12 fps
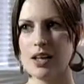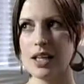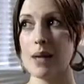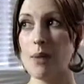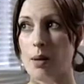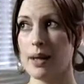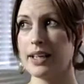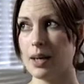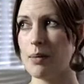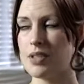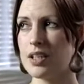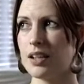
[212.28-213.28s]
came
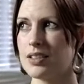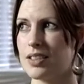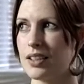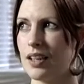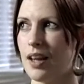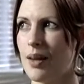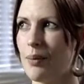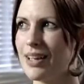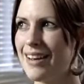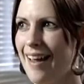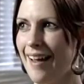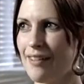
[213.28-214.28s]
up to London, and then when he
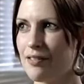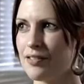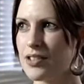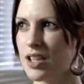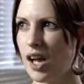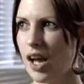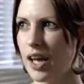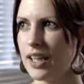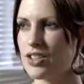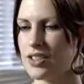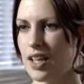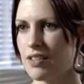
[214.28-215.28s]
left, he
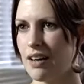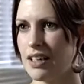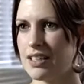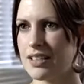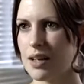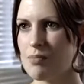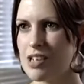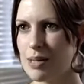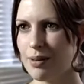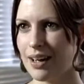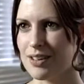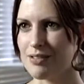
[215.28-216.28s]
just turned around and he said, "I'm really
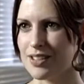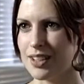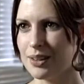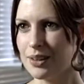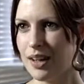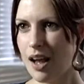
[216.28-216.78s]
proud of you."